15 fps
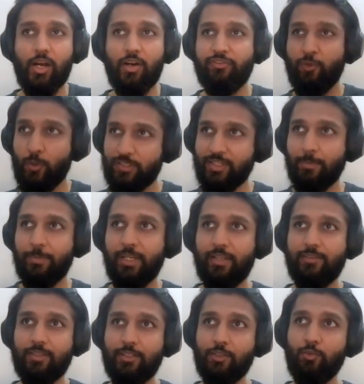force
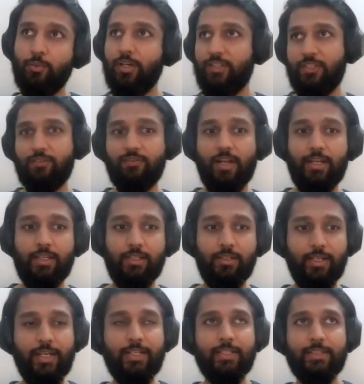updates into version one
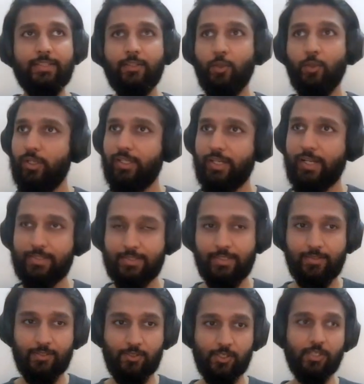right it's a no regrets
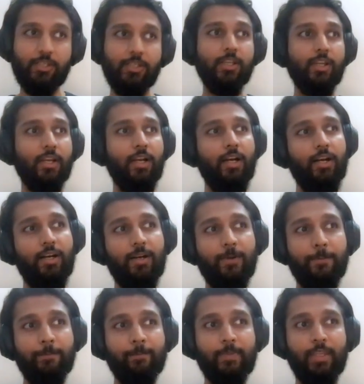decision
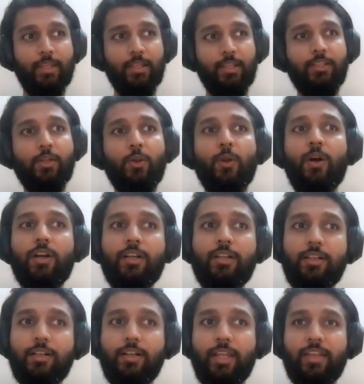um, you're not
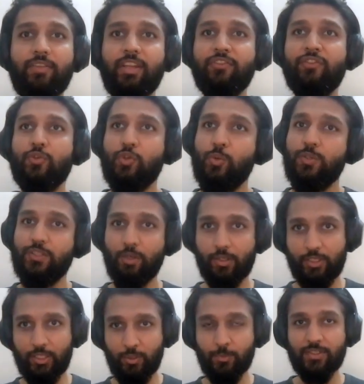gonna even if you choose not
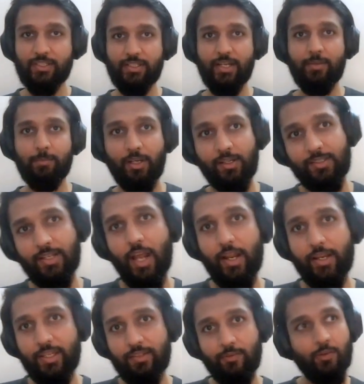to use it, right? Because in our
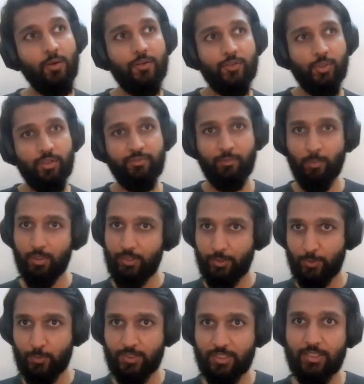case, we're not sure if we wanted to
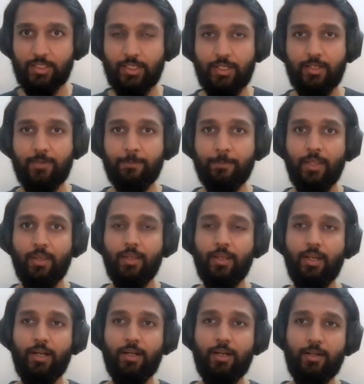use it. Um,
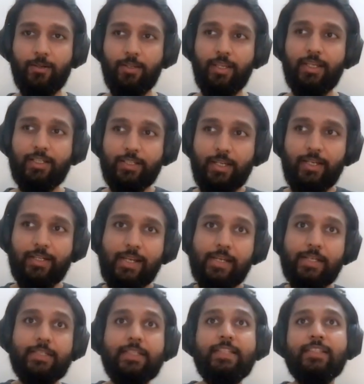uh, it, it
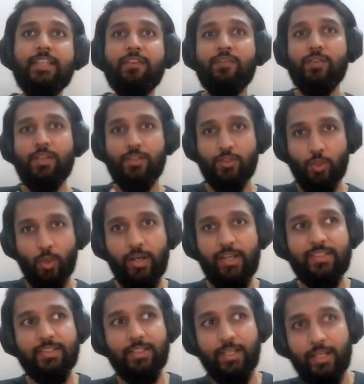at least gives you the
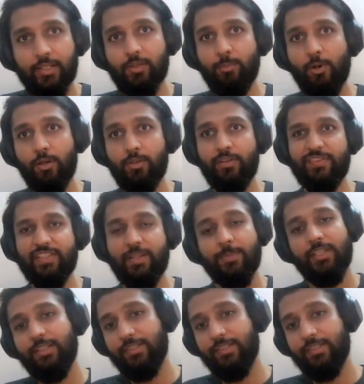choice that hey, tomorrow if something